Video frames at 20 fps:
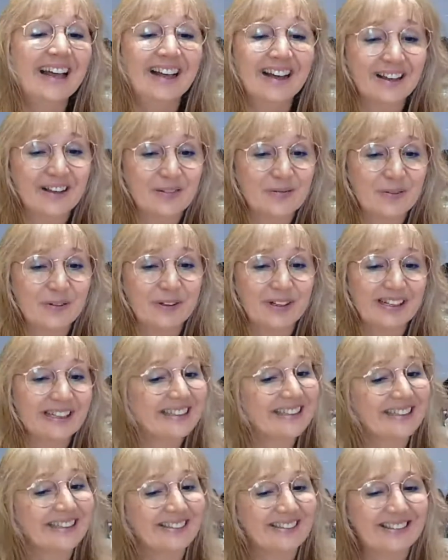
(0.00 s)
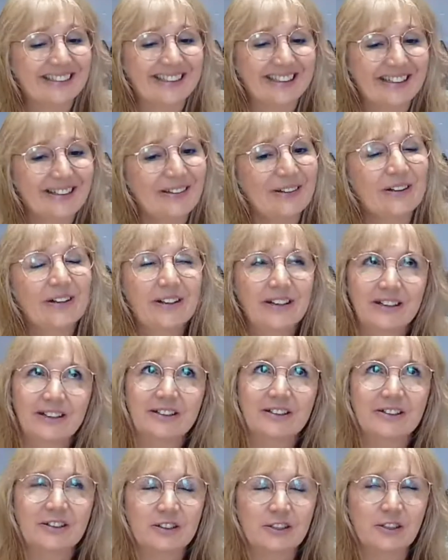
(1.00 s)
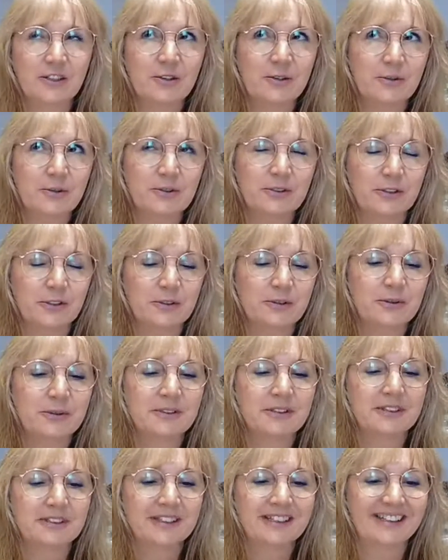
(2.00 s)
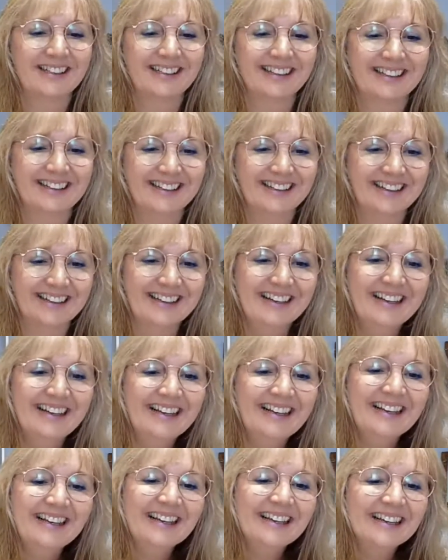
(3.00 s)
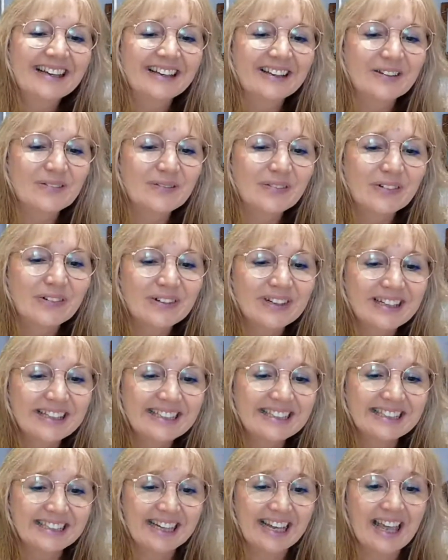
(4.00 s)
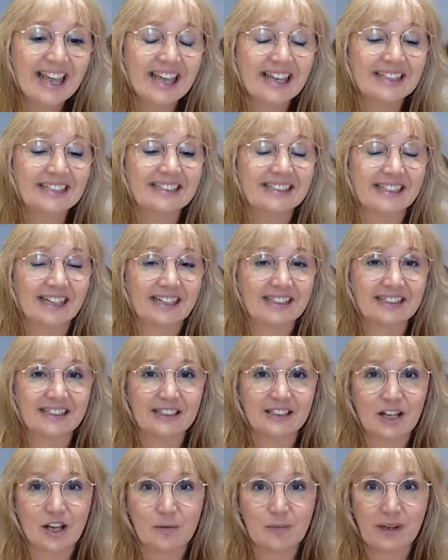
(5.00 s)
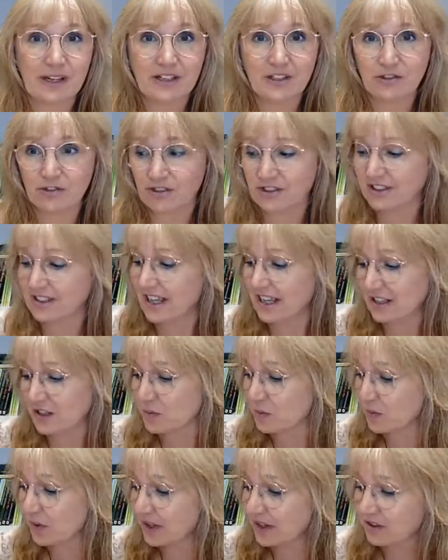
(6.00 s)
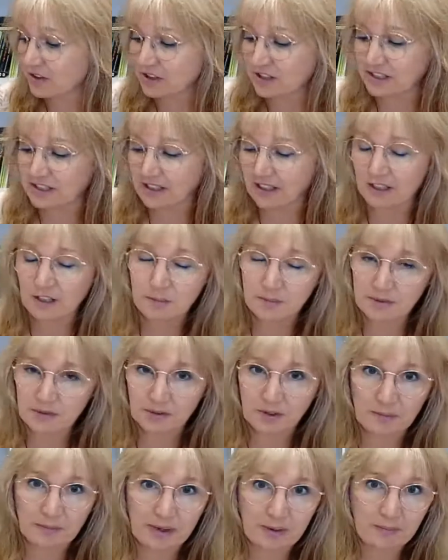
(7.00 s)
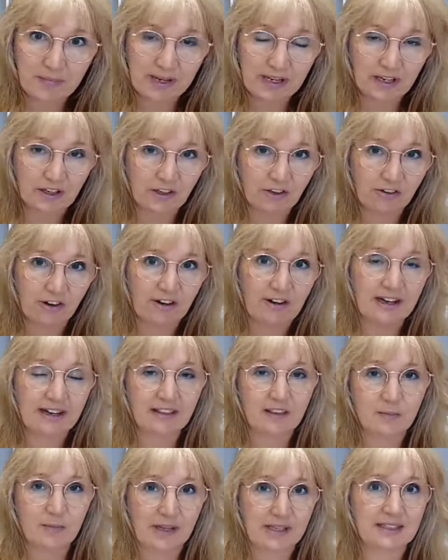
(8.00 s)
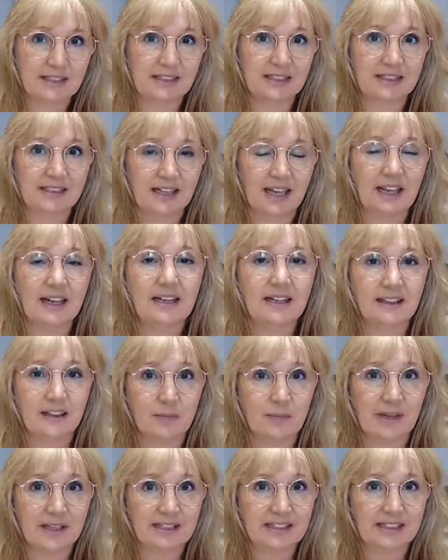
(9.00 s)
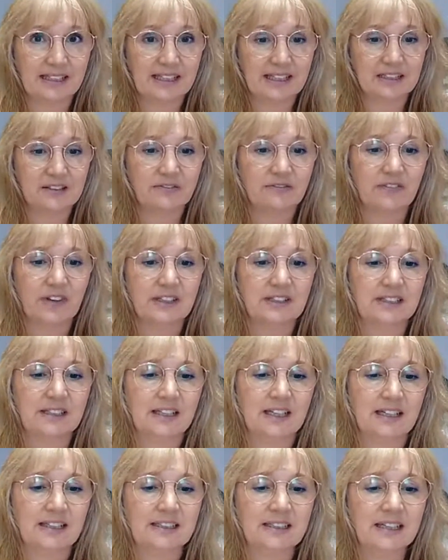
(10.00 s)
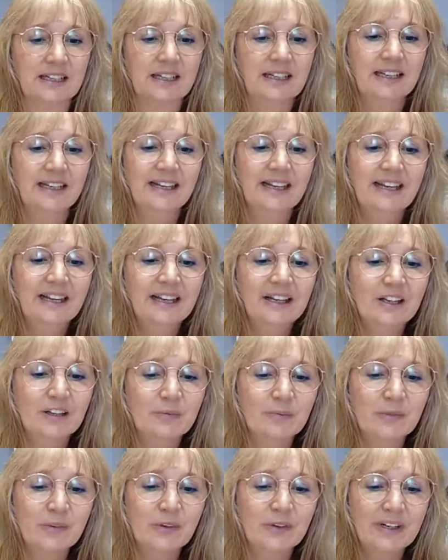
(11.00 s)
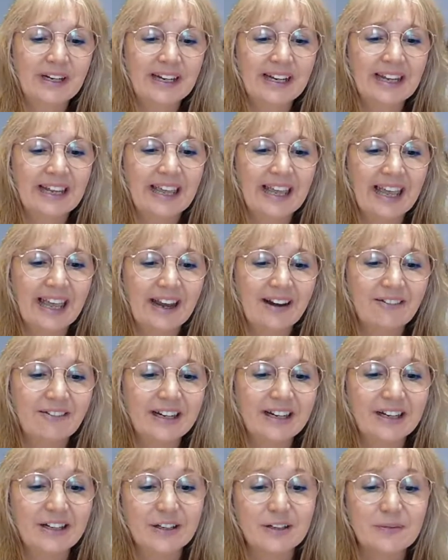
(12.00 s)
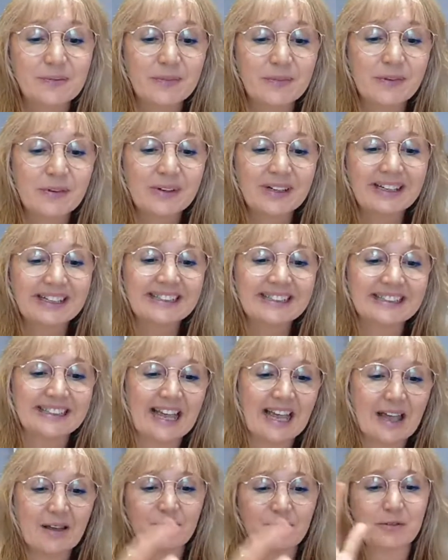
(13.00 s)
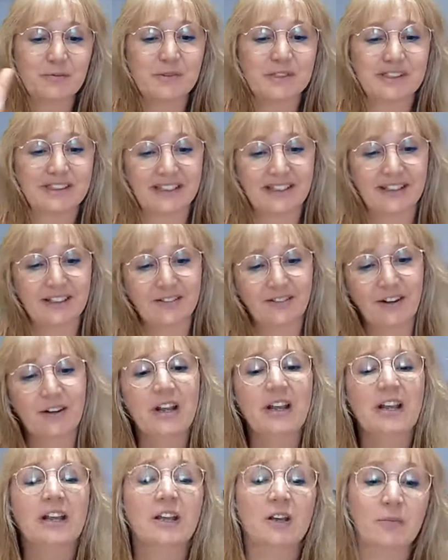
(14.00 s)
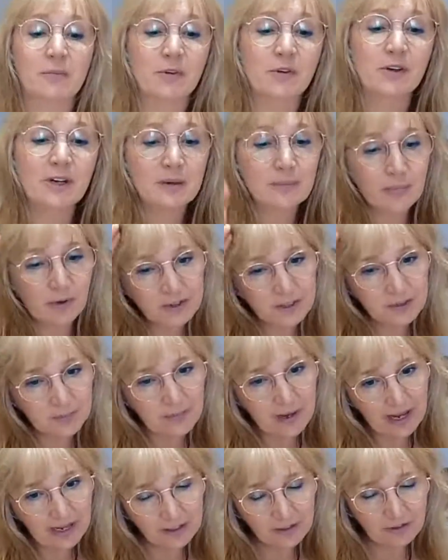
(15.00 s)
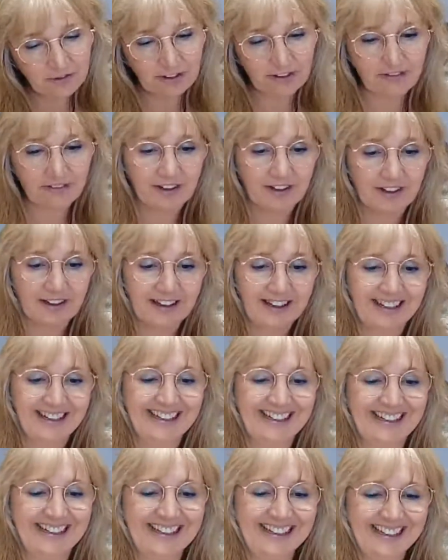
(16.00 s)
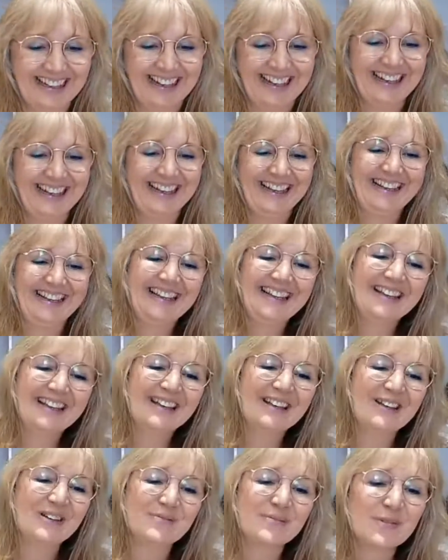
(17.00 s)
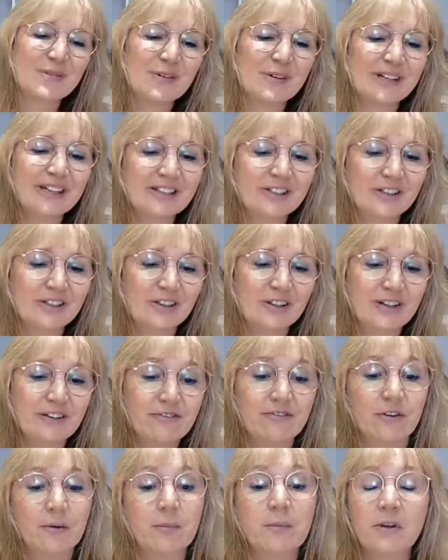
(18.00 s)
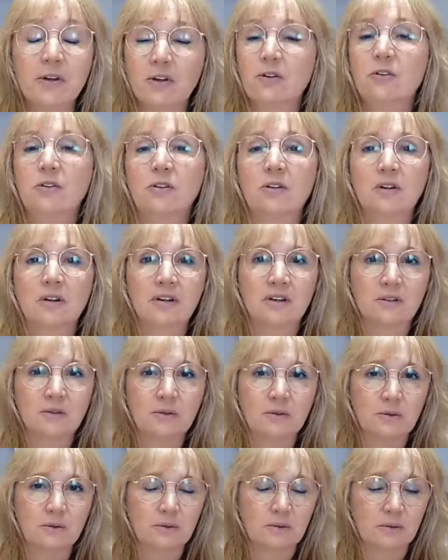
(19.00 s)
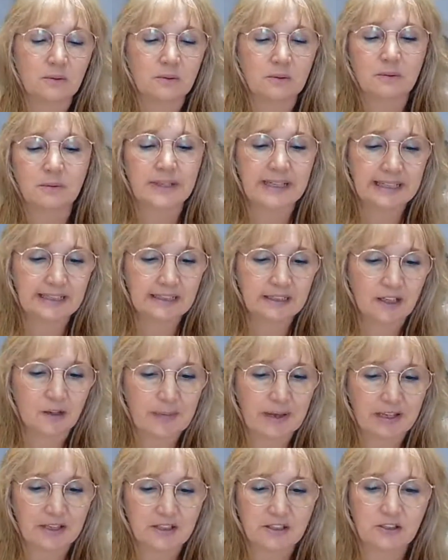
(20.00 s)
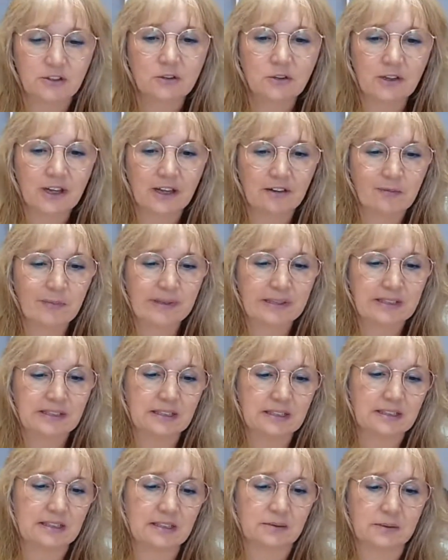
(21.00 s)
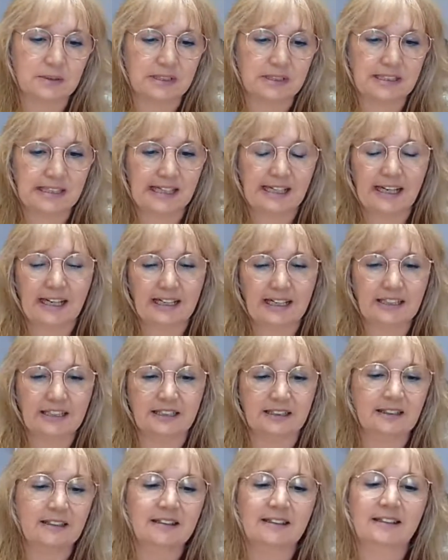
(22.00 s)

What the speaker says: Good morning, Sue, too. It's two Sues. Good morning, Jess. Jess is up later on as well. She's going to be talking about making your own lithomancy set. Lithomancy is fascinating. Good morning, Kerry. Good morning, Sam from just down the road. Good morning, boss man, Trevor. Good morning, Julie from York. Oh, we need to go back to York. Haven't been since I was a teenager.